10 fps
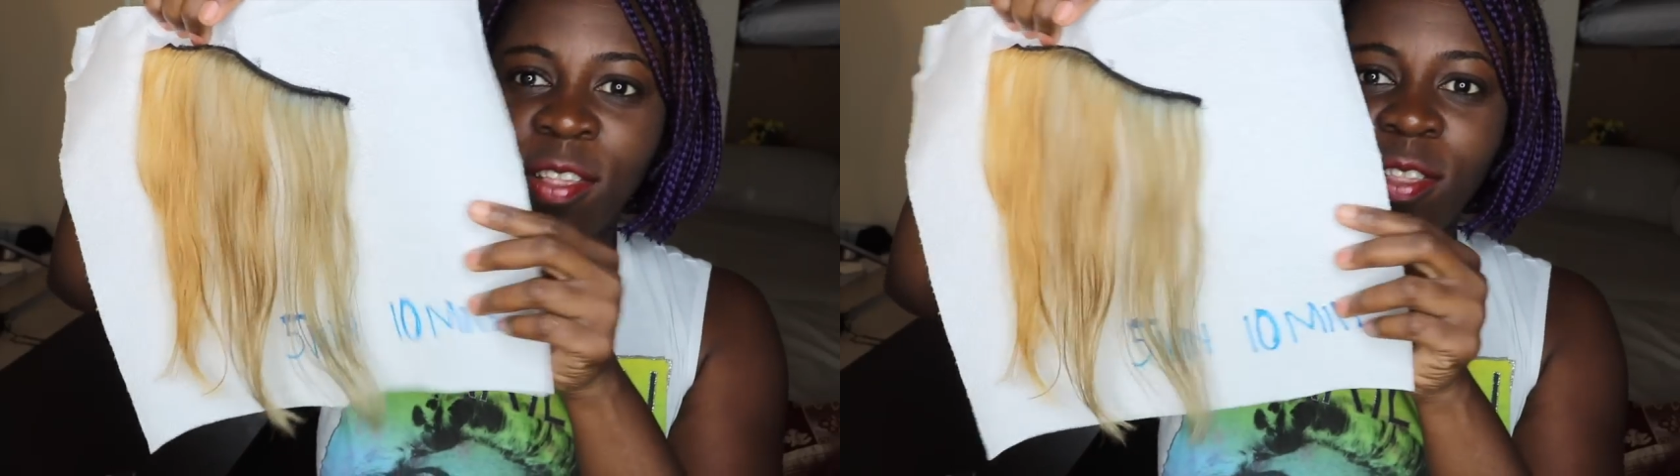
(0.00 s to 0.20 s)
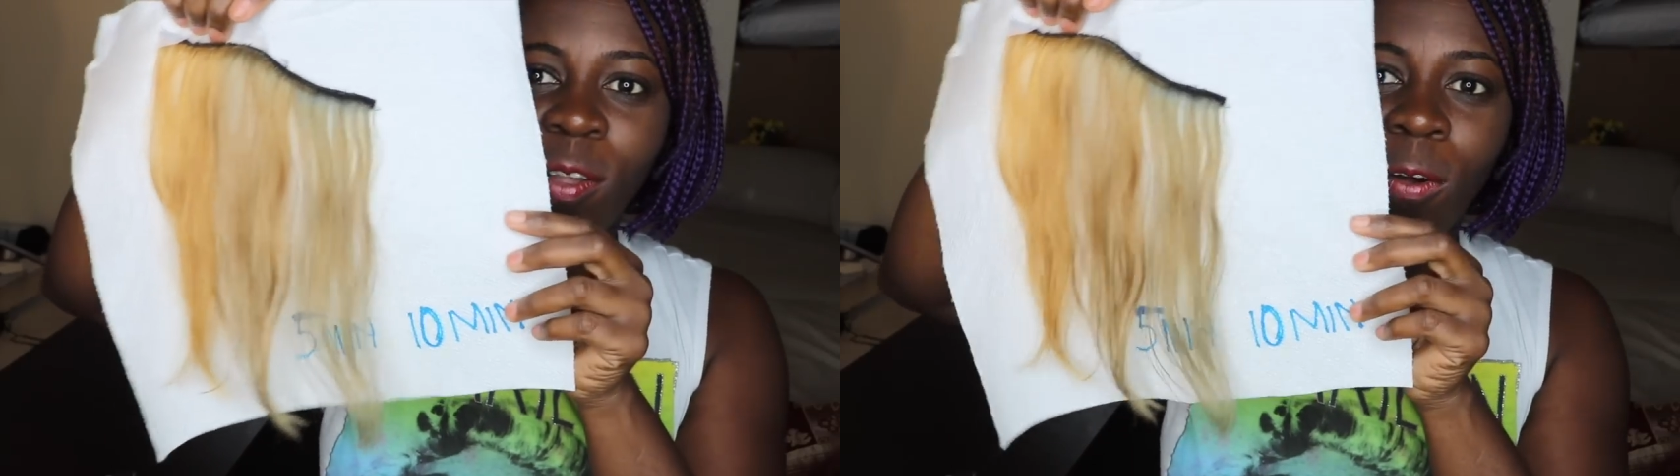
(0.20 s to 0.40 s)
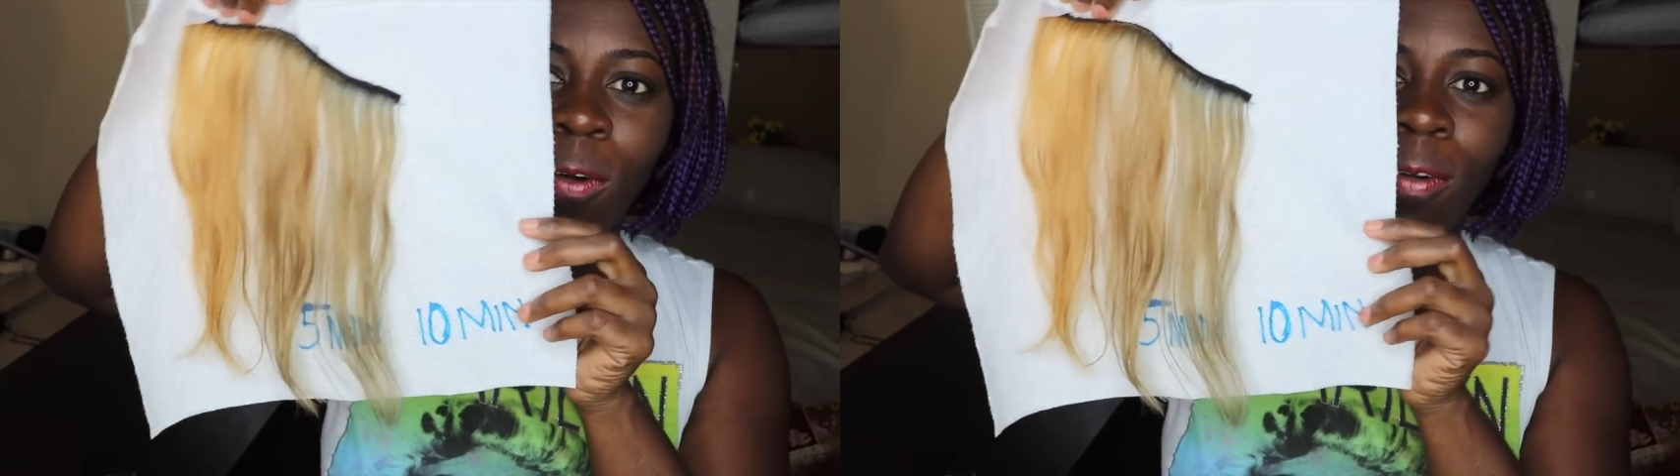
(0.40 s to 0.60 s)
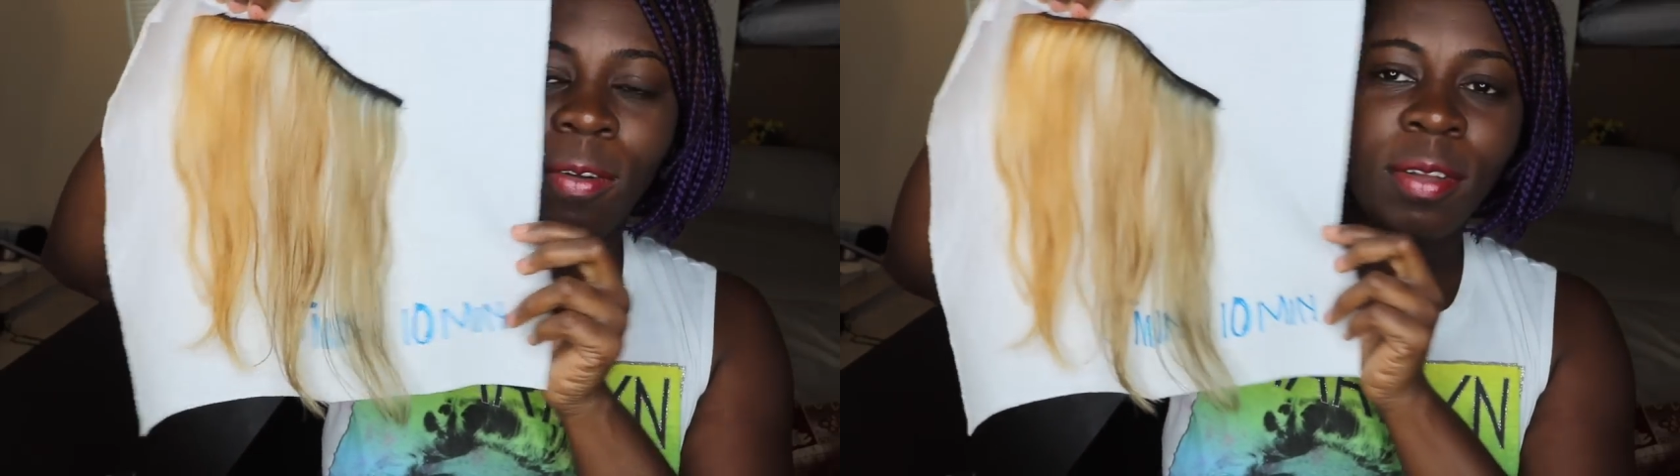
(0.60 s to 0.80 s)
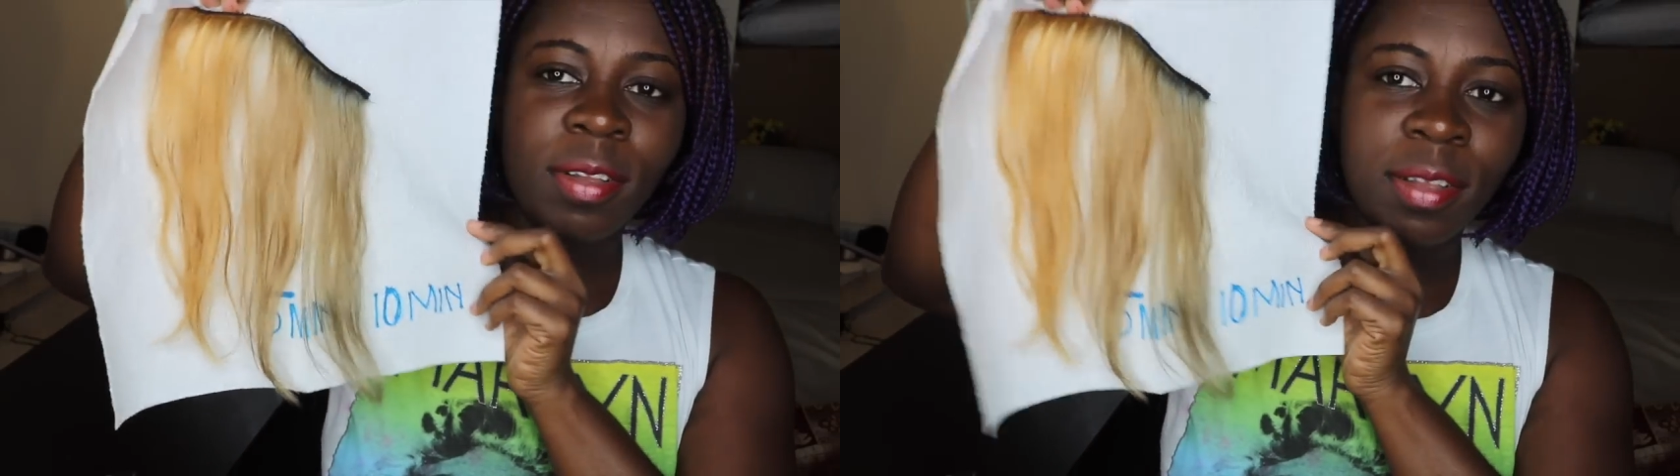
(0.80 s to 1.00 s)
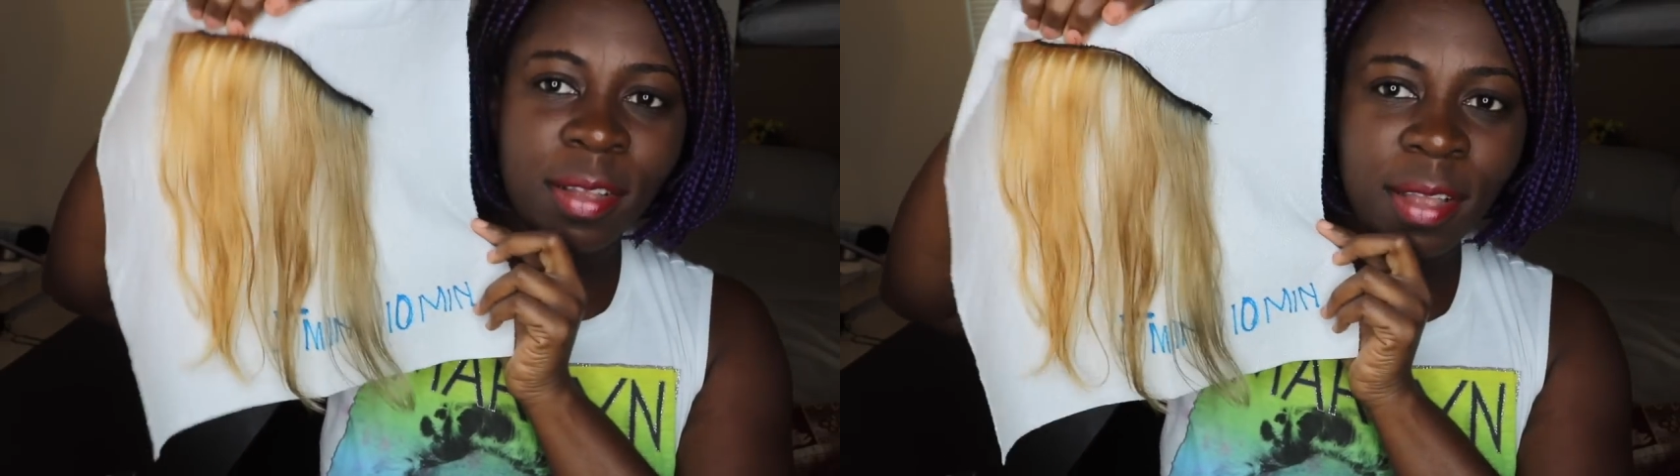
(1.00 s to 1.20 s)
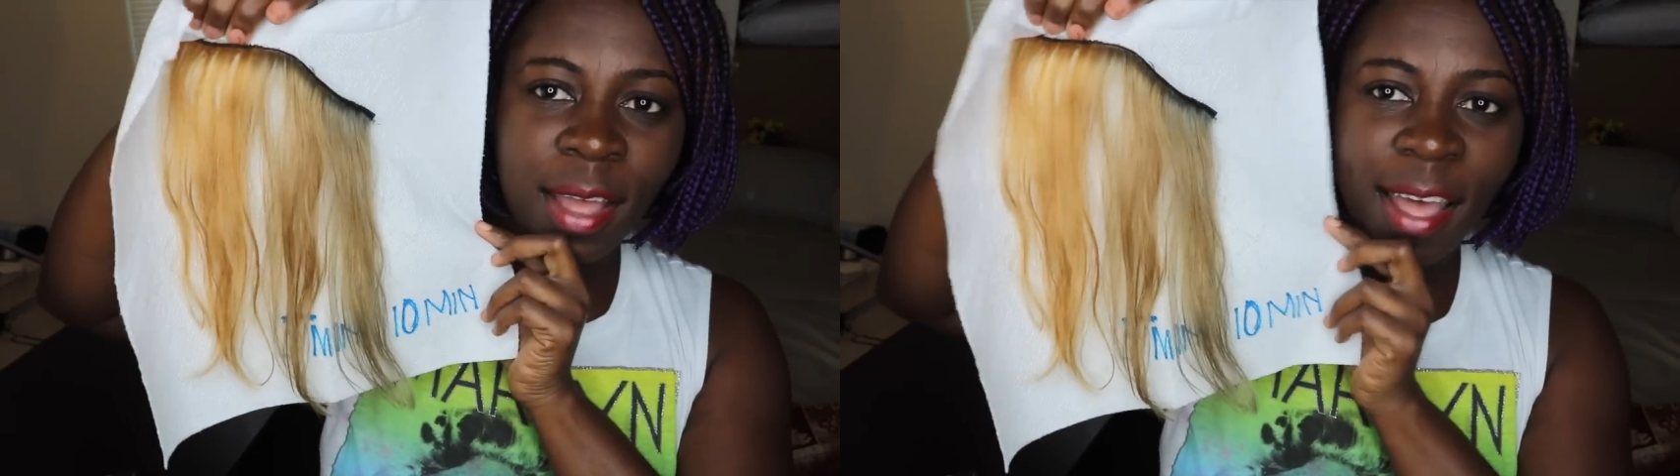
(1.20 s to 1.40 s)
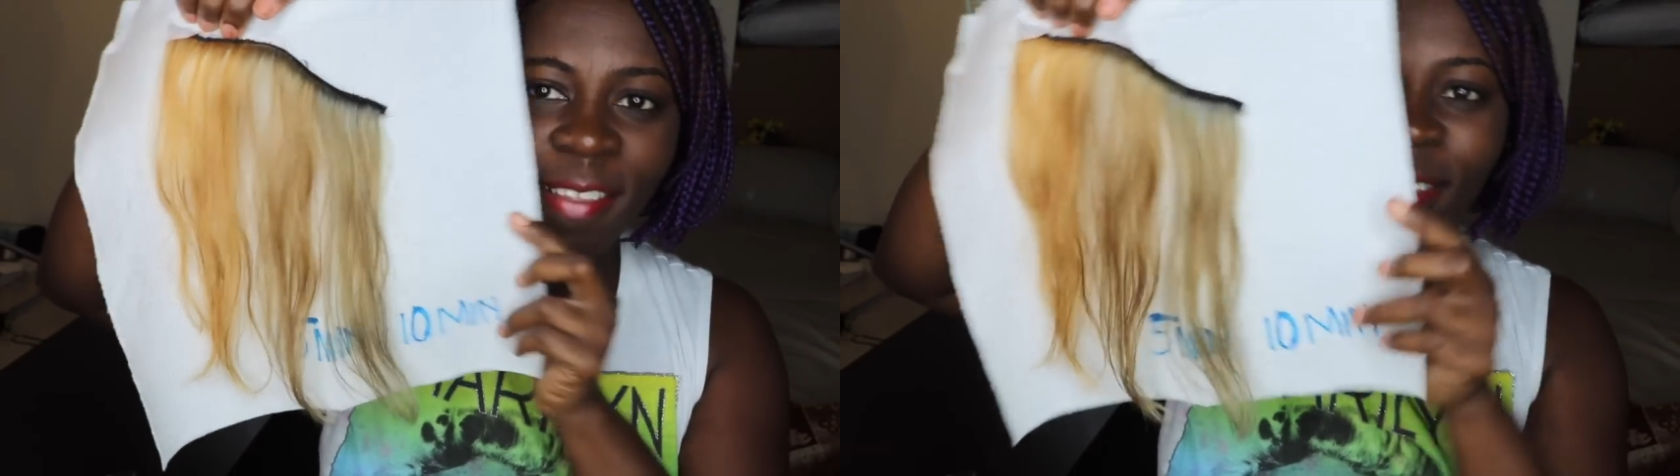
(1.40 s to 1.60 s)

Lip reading: So as